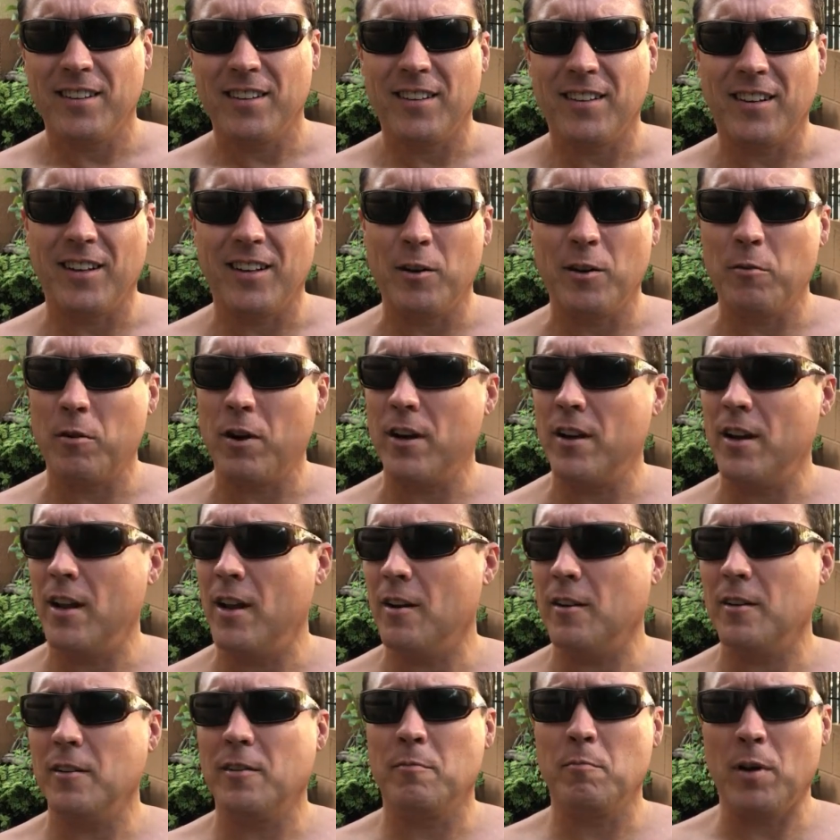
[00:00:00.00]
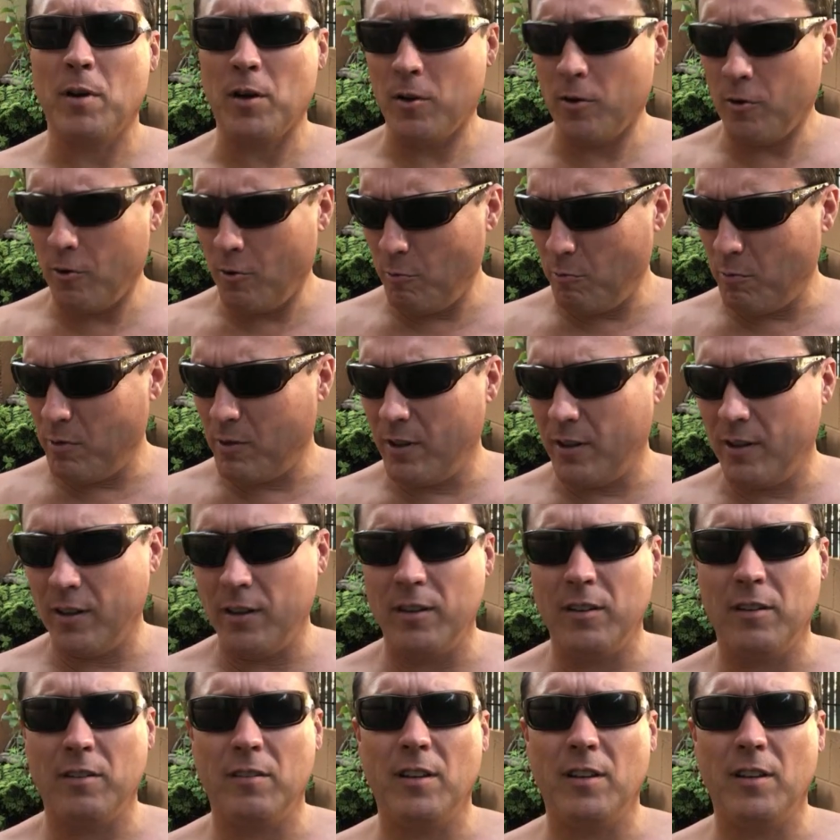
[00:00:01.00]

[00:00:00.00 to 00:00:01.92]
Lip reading: You know, right now, this is my home, sitting in this